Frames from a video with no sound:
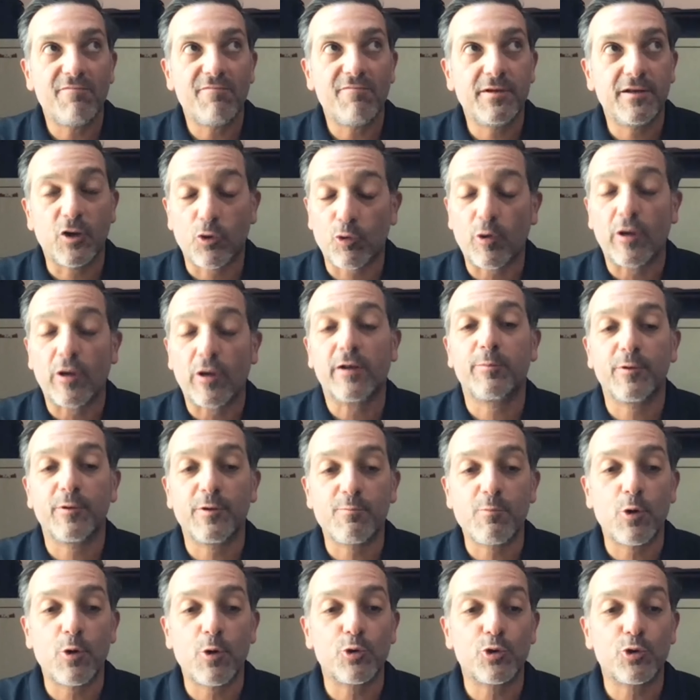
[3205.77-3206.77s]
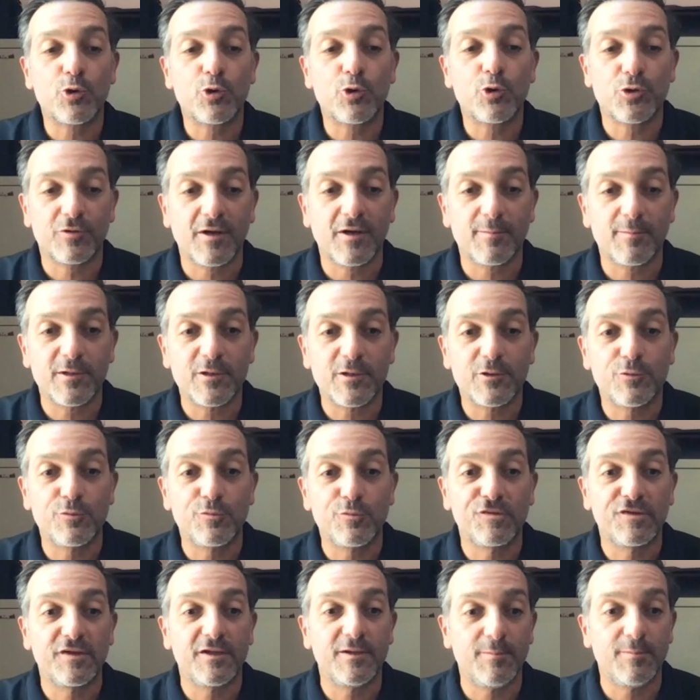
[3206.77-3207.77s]
been incredibly emotional coming
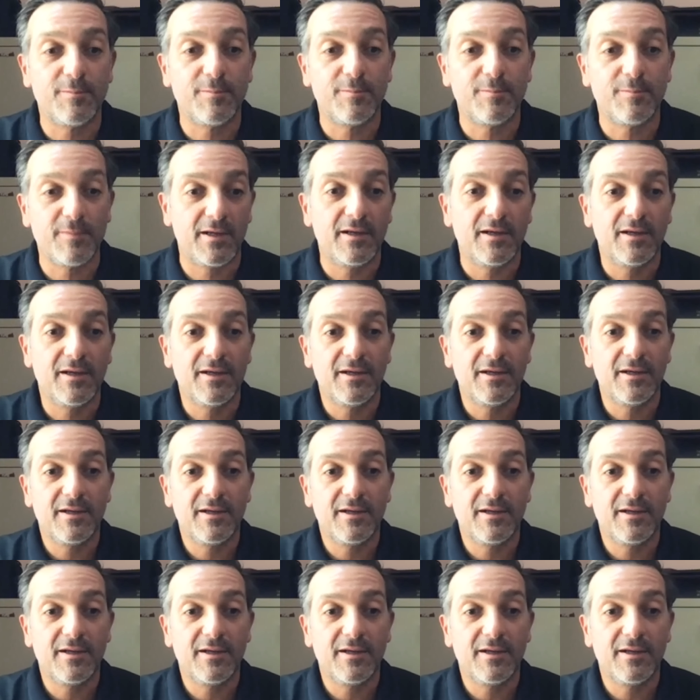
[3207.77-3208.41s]
to see me